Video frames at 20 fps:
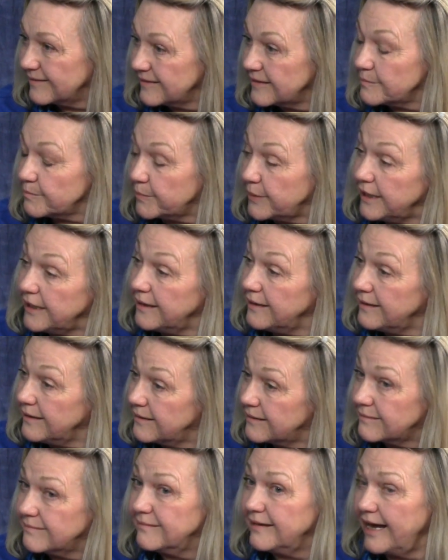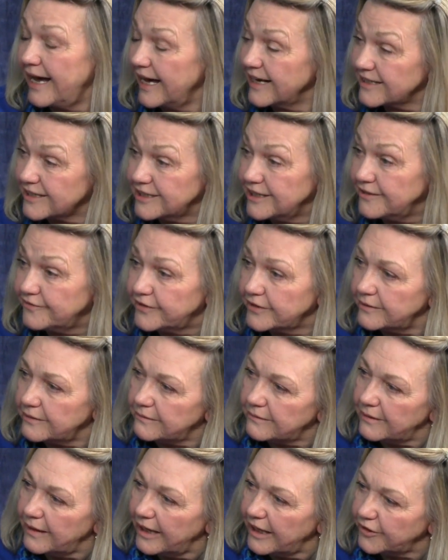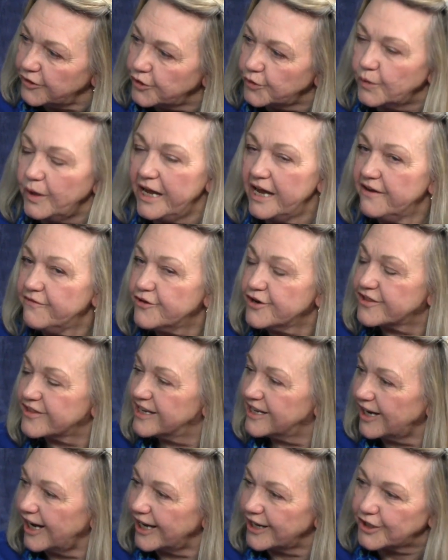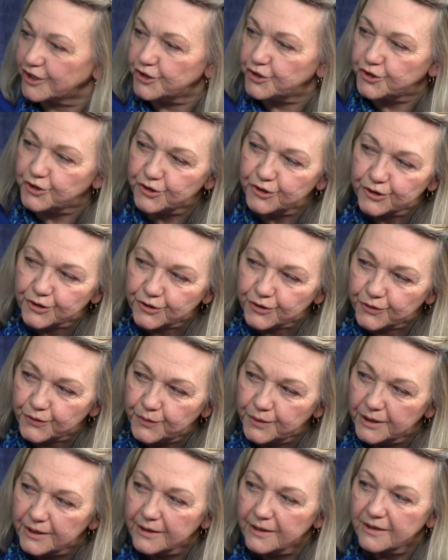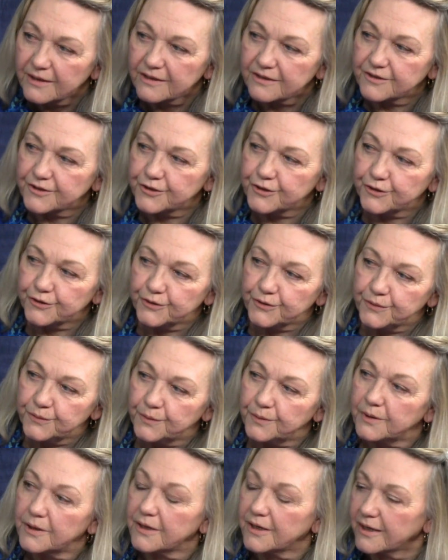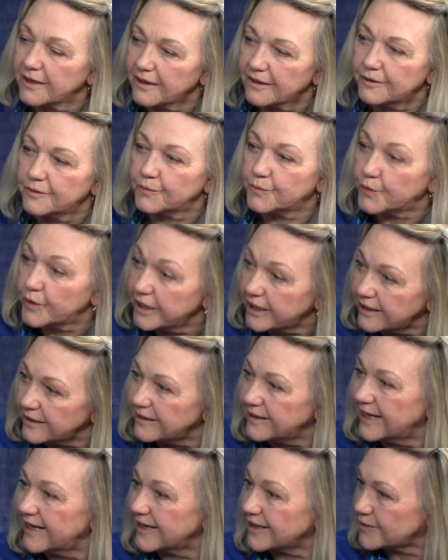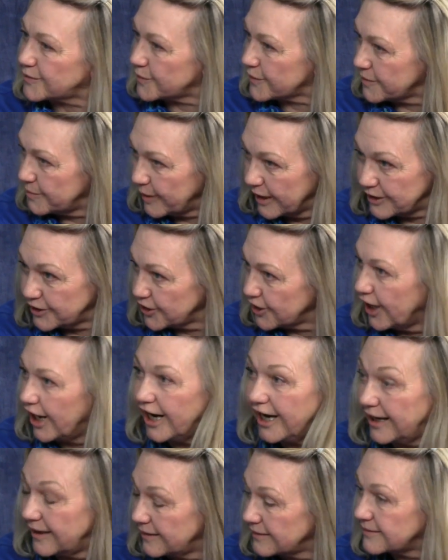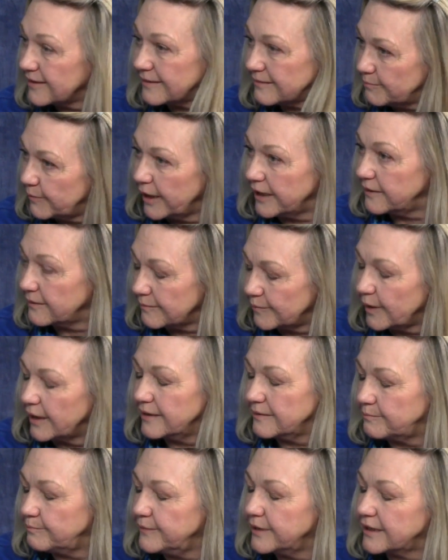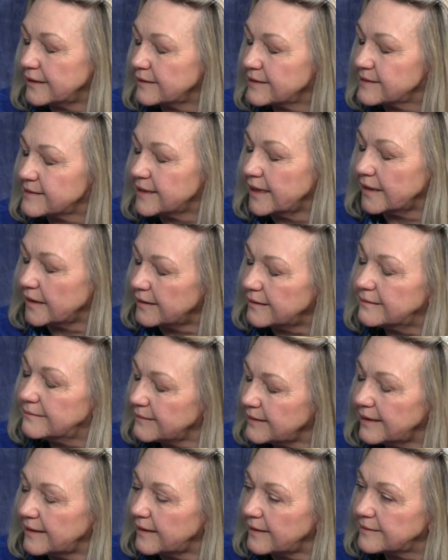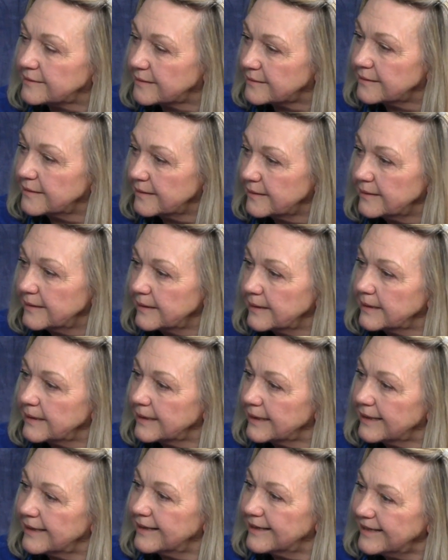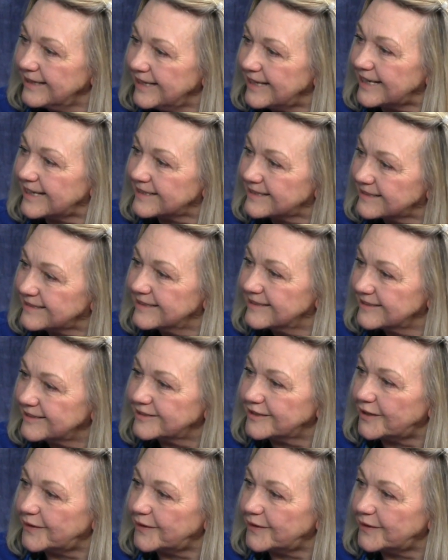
be active and, and do Mormon everything could I could be. do yeah. to have reconnect with my child, my, my middle son. Yes. Oh. Yes. So.